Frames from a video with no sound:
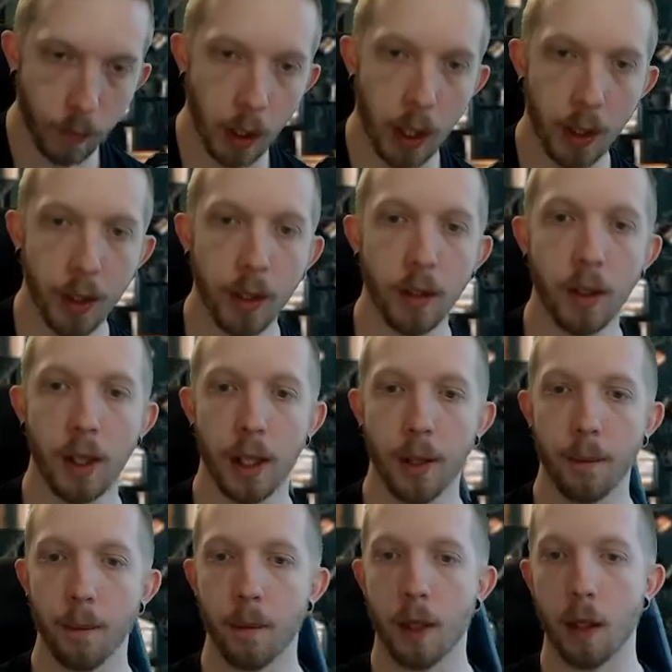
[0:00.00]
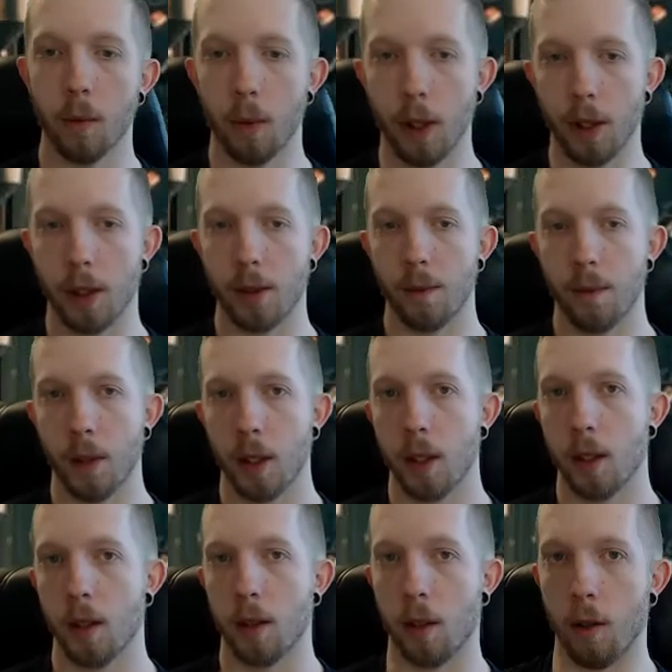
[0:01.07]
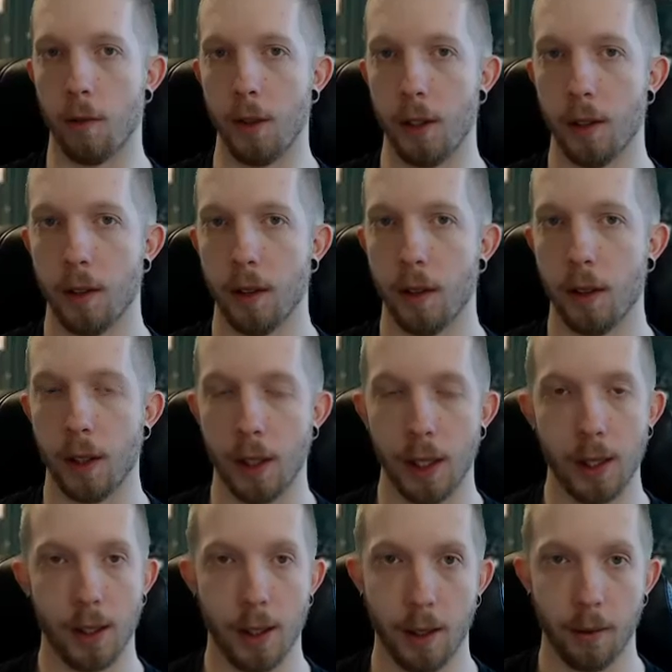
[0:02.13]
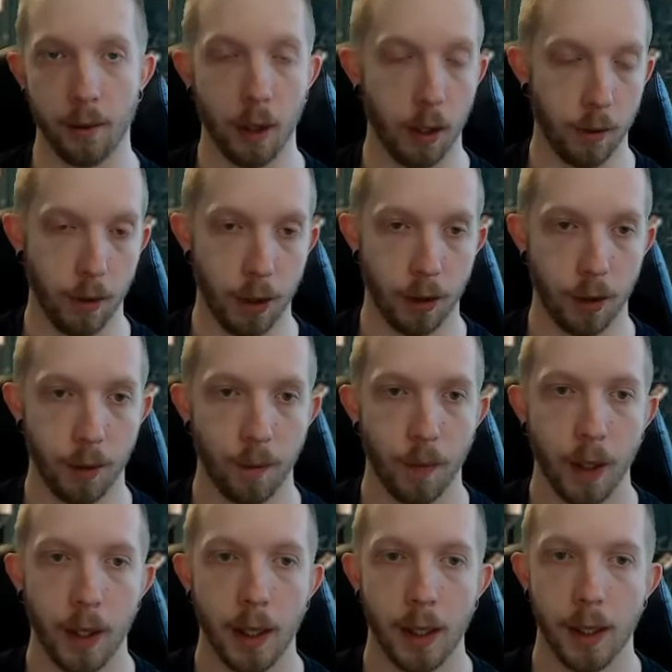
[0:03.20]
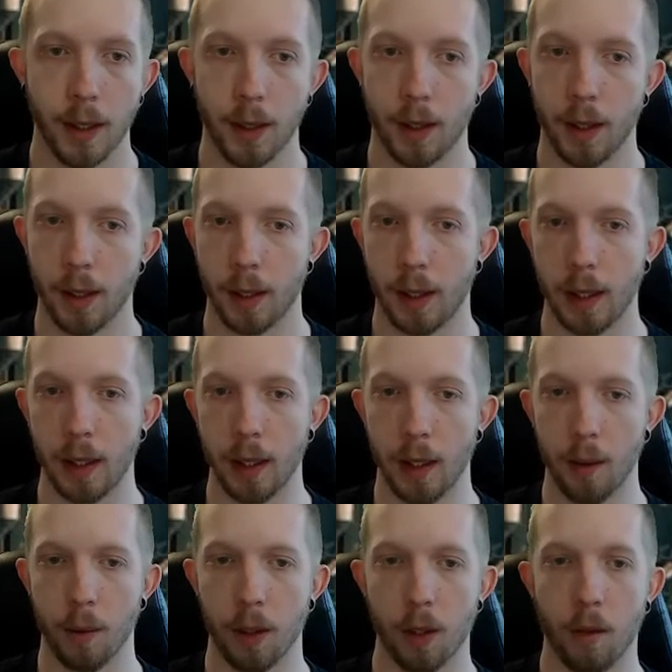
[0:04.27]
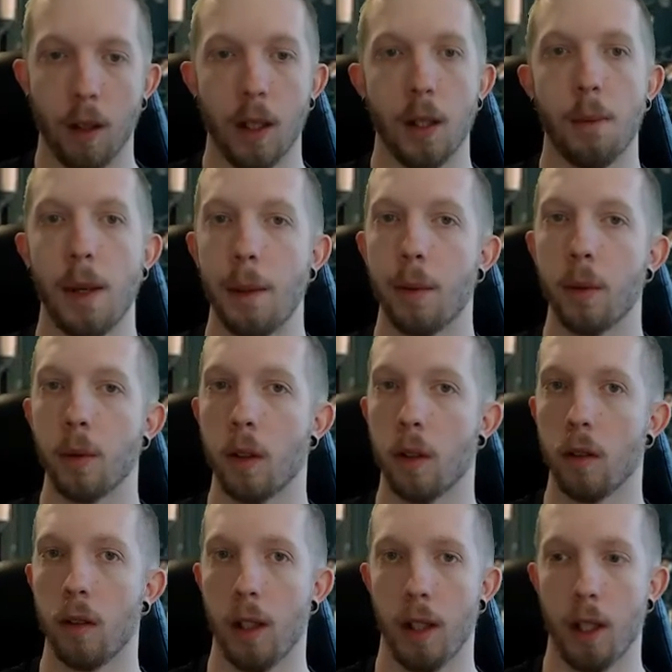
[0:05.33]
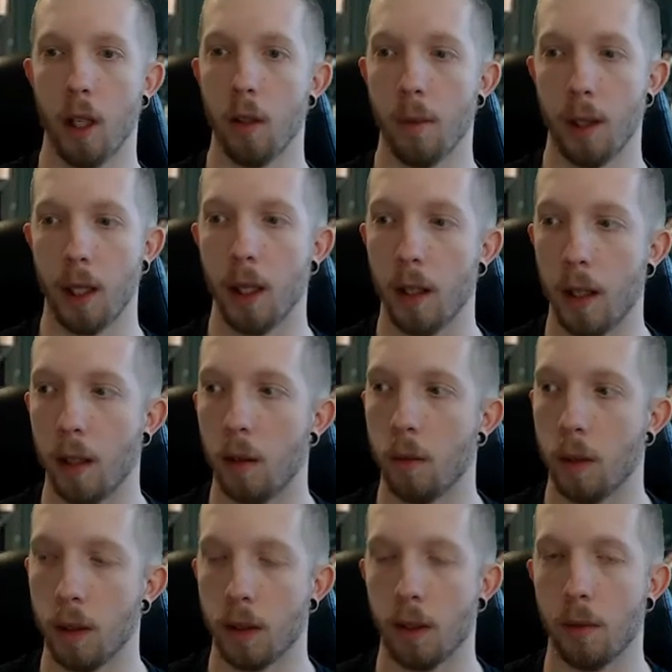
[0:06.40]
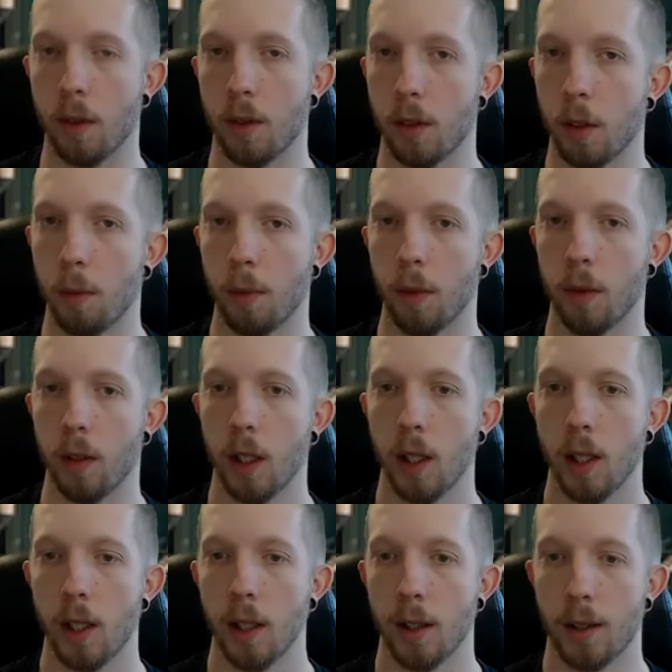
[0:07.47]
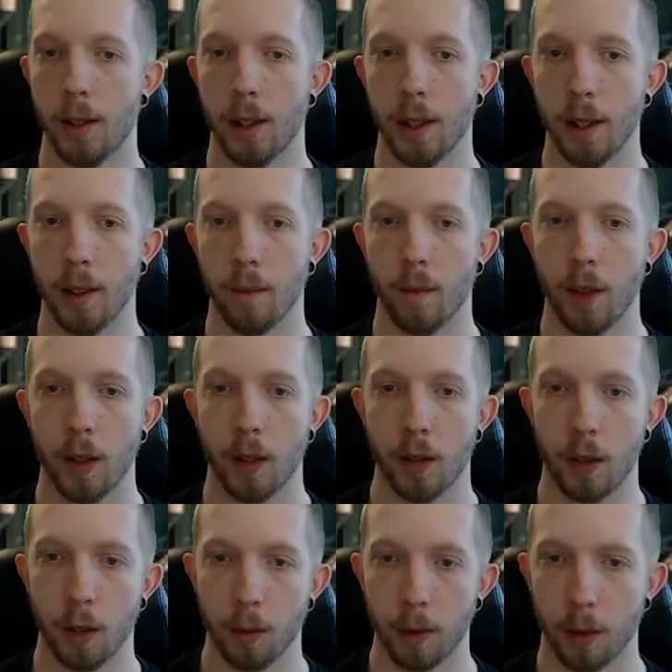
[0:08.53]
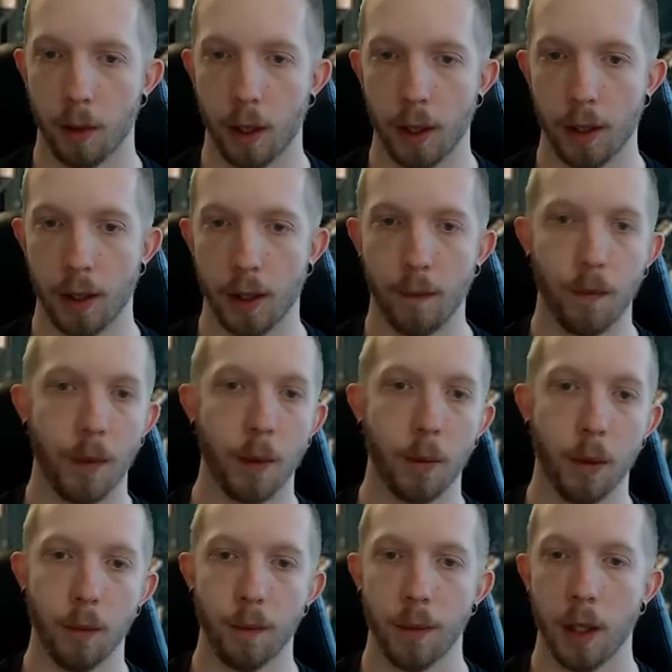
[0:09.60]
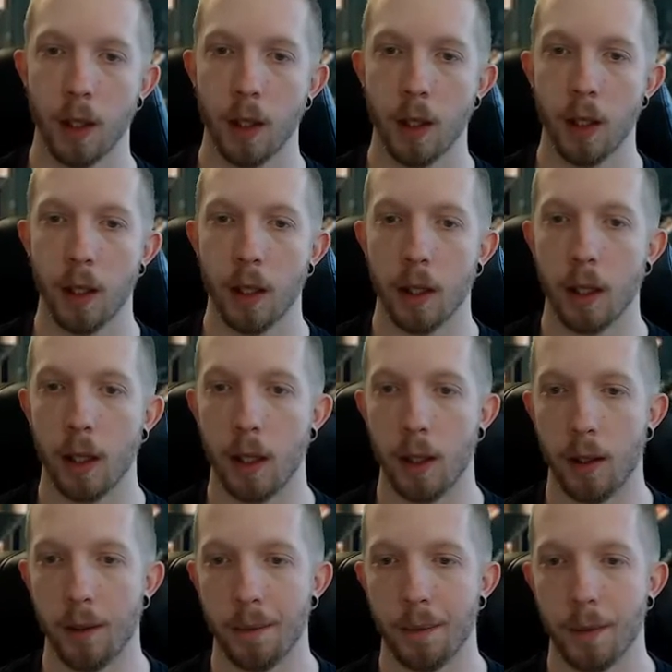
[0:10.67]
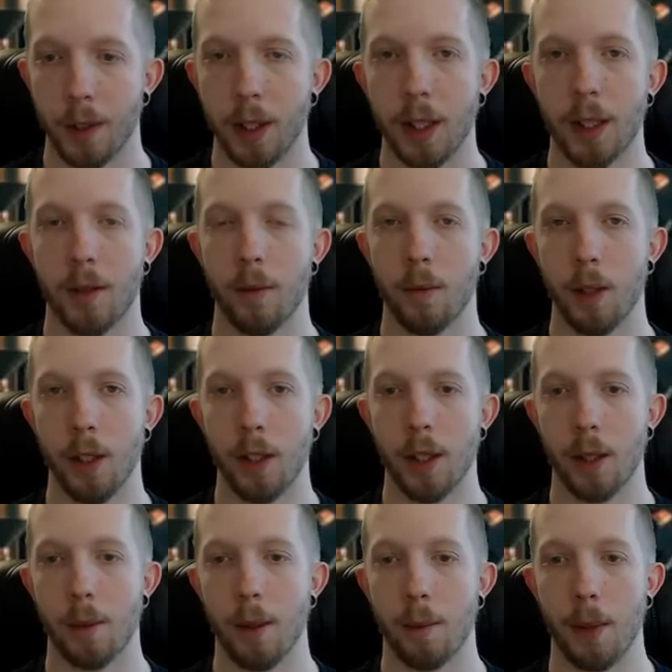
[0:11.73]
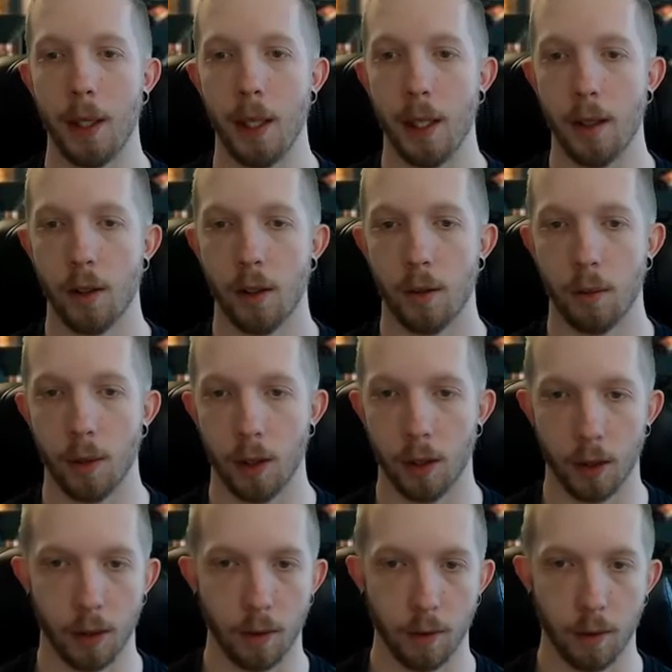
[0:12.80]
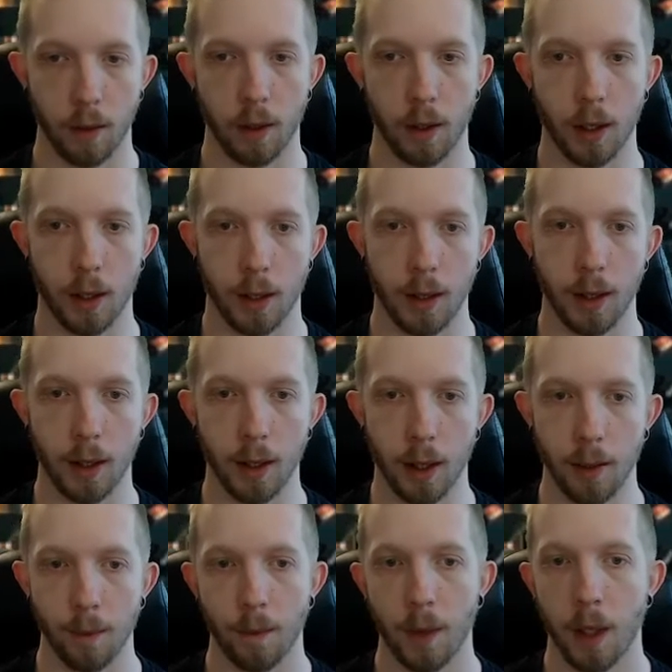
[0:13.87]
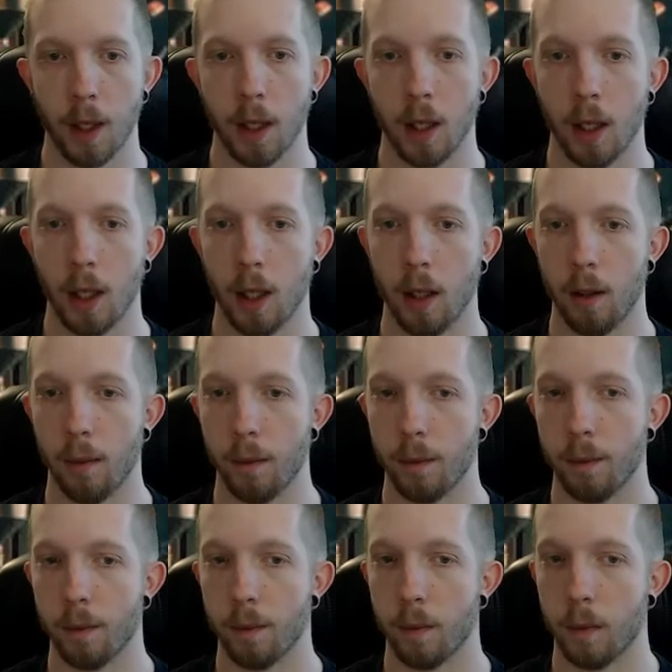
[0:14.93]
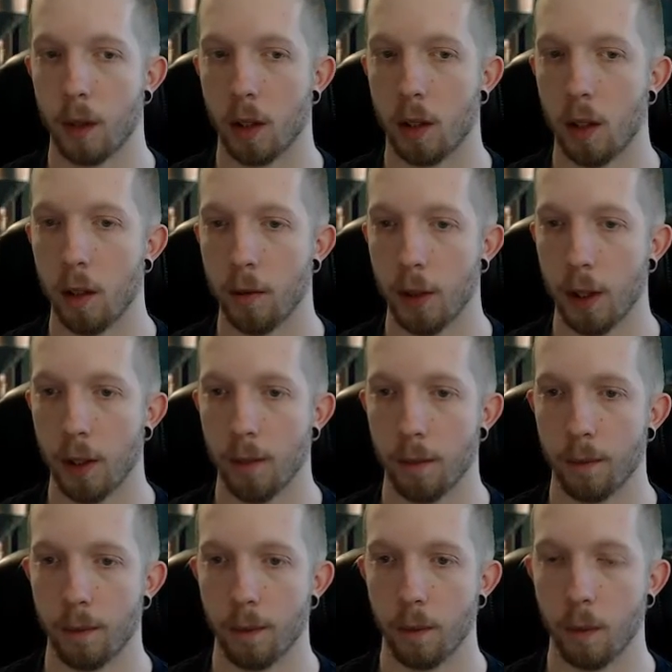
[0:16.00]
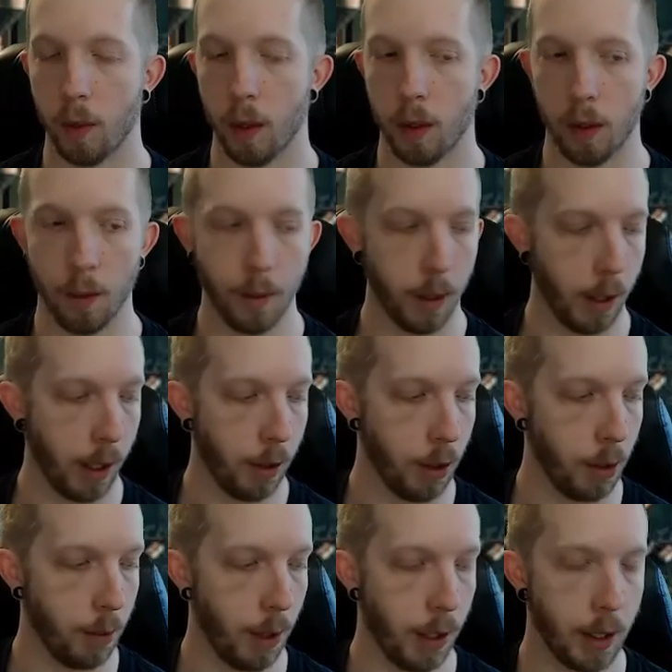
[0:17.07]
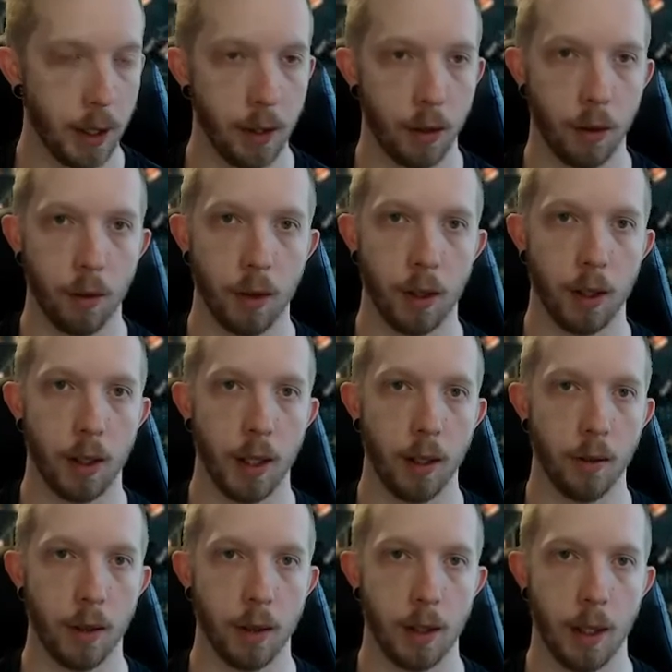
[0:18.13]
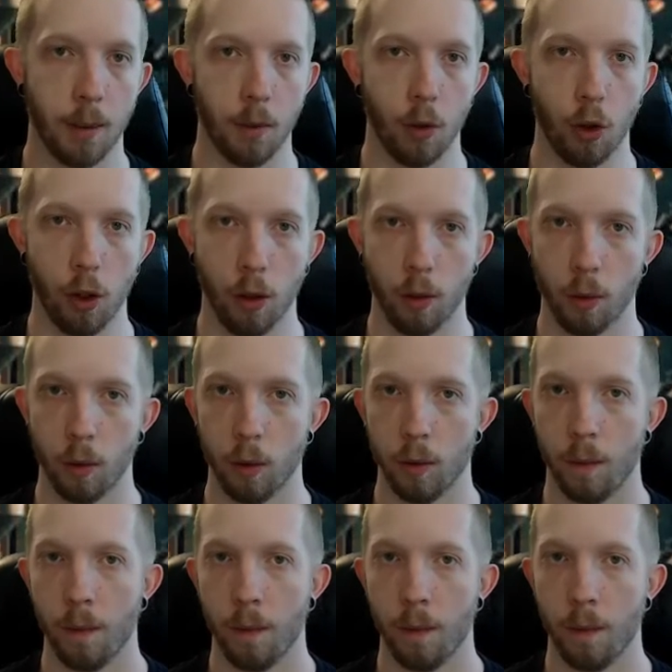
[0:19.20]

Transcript: Another thing with coffee, the next thing obviously, is the acidity, which a lot of people are like, oh my god, I don't want something super acidic, super crazy. Well, uh, you got when you think about pH, which is the acidity, um, coffee, no matter how you make it, is going to stay on the same general